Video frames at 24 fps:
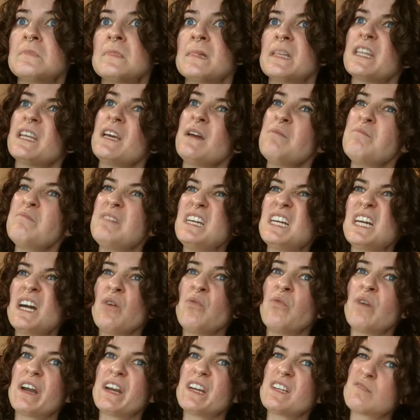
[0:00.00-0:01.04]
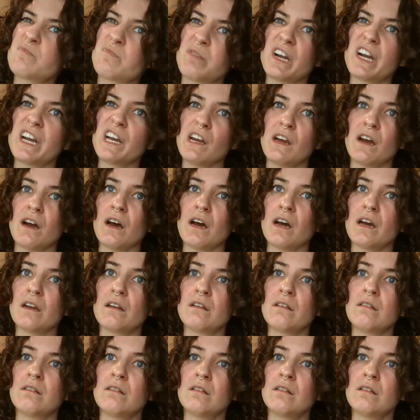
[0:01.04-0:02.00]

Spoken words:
The Amika one is pretty good.